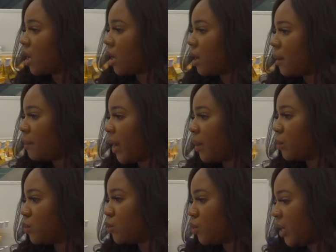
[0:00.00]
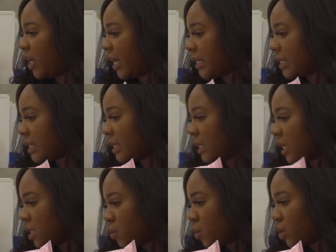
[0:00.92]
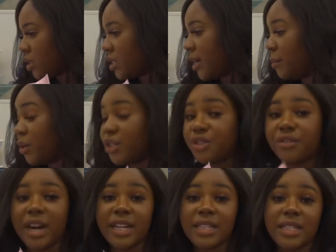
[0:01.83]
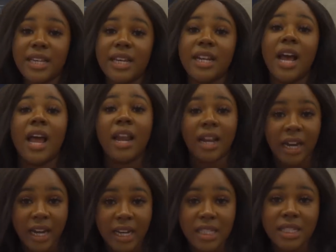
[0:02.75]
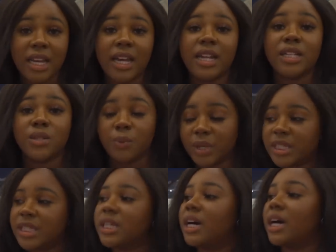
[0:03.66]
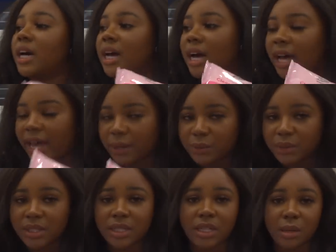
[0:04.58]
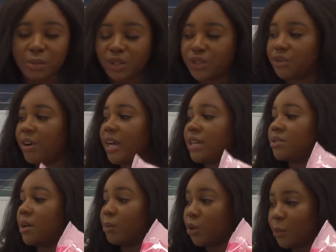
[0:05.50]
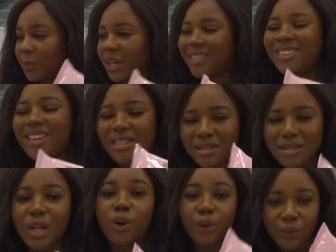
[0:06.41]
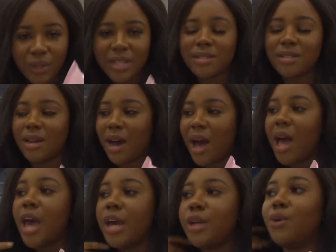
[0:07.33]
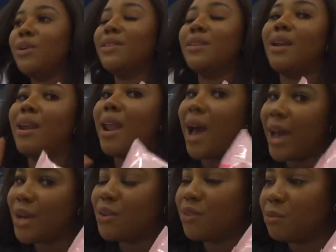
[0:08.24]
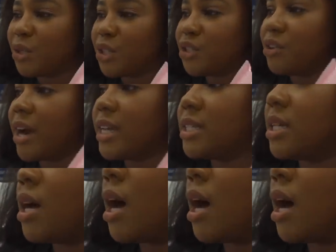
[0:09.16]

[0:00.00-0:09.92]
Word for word: um, i want to get these ones they're moisturizing like i said it's winter i want to stay moisturized so i'm going to pick things a lot of things that you know in the line of moisturizing